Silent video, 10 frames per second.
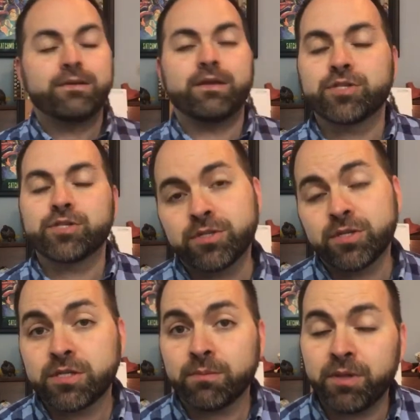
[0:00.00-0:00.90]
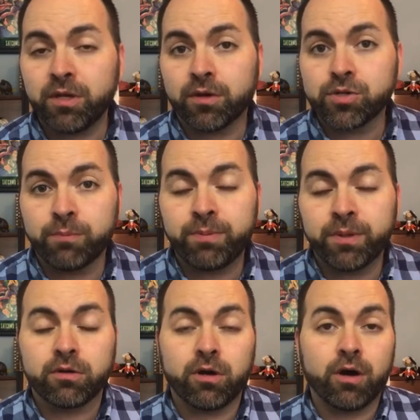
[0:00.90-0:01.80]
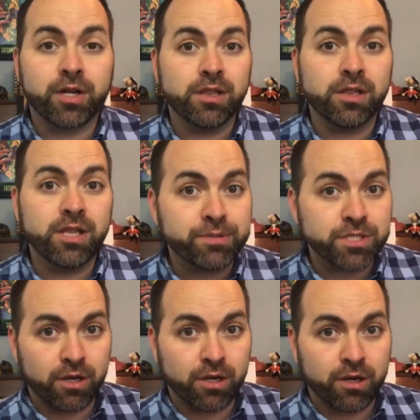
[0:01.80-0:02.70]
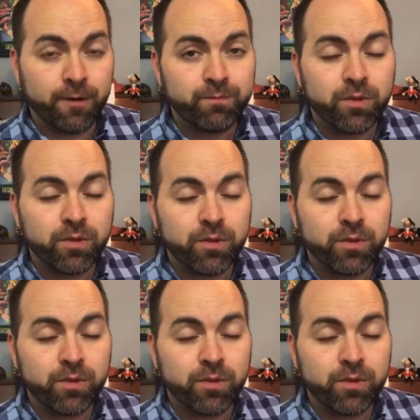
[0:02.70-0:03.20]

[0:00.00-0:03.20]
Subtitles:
Now there's also something on trumpet called a lip slur.